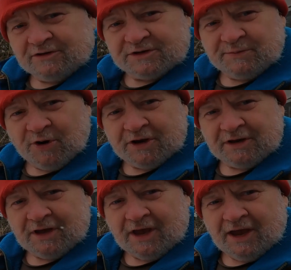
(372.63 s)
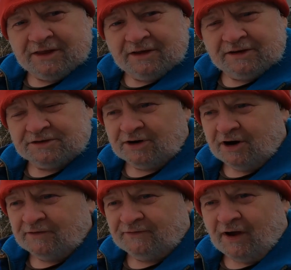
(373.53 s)
this morning and they
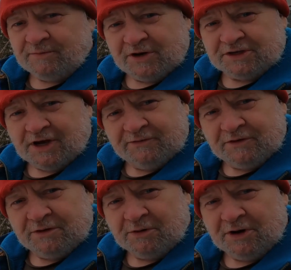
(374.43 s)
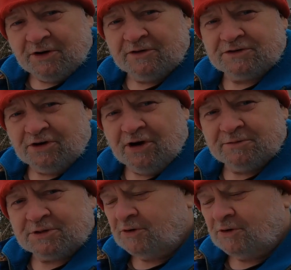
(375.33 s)
started 5 minutes after they were here. The saw was